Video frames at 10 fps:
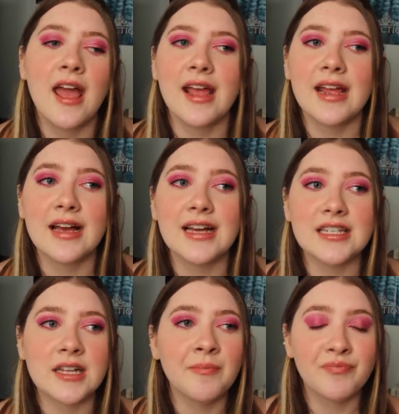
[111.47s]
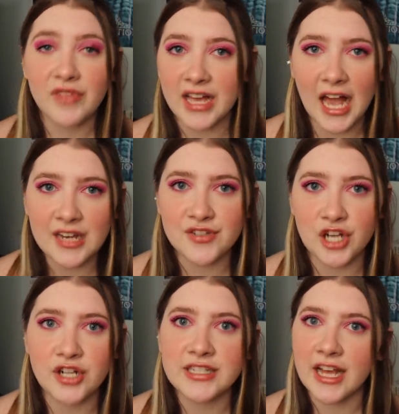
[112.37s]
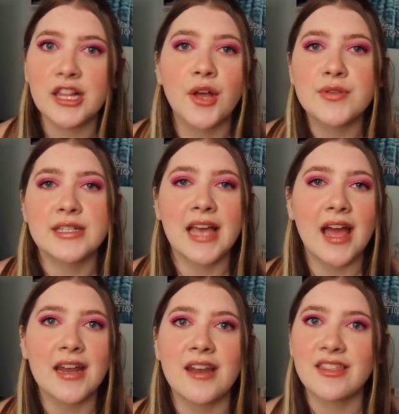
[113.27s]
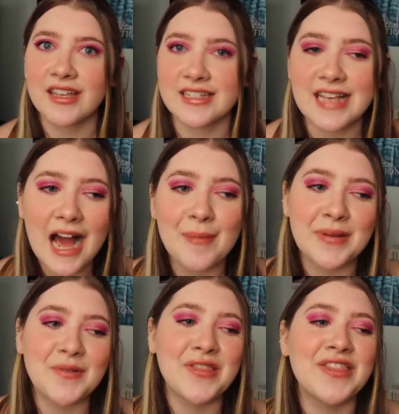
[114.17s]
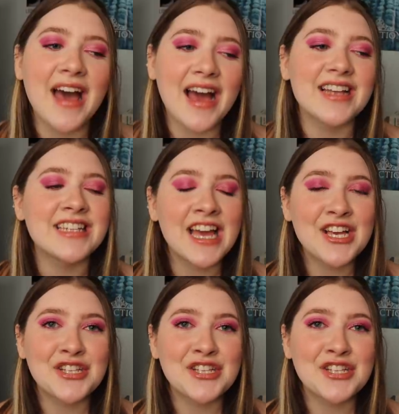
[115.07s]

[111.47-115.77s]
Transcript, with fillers: And they kind of start to get close again and things happen with that.